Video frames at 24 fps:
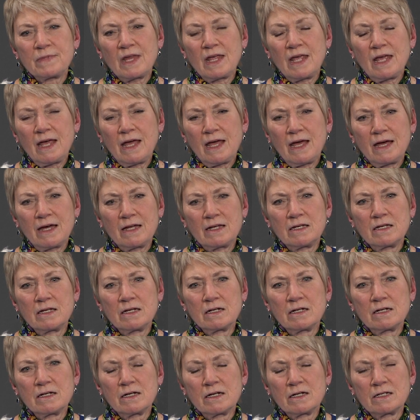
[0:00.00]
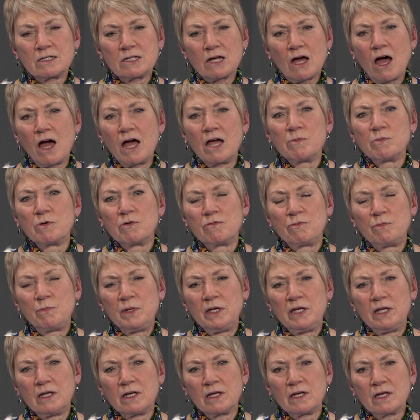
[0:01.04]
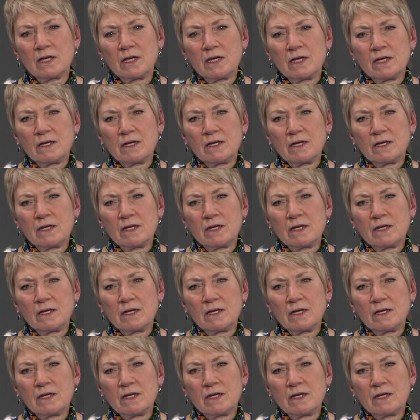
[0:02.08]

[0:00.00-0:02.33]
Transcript: had a time of being,